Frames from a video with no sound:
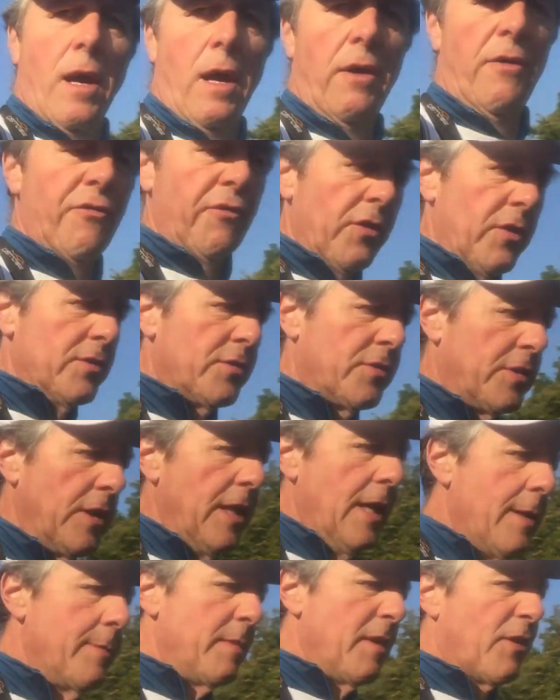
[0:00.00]
of
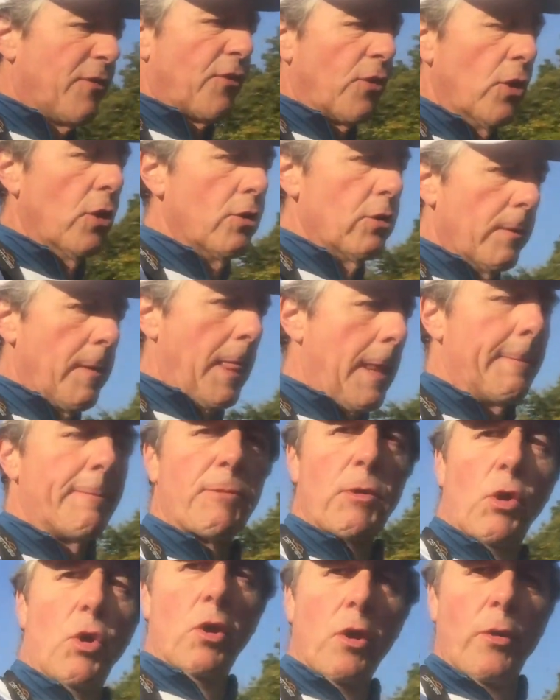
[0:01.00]
seeing me through
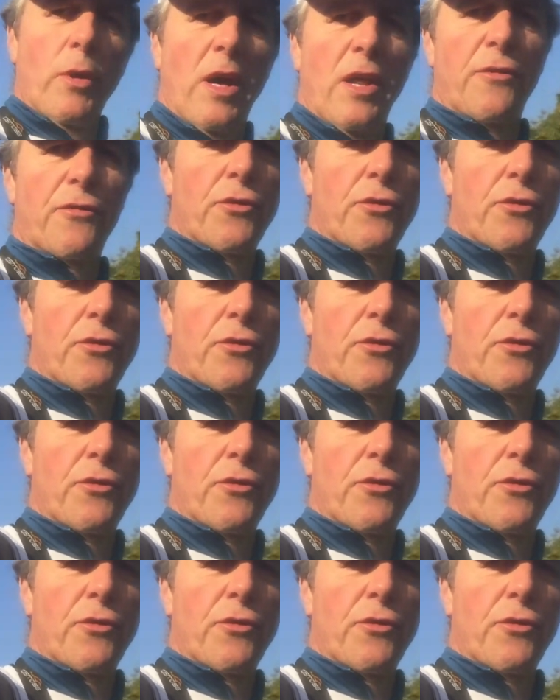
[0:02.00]
all the way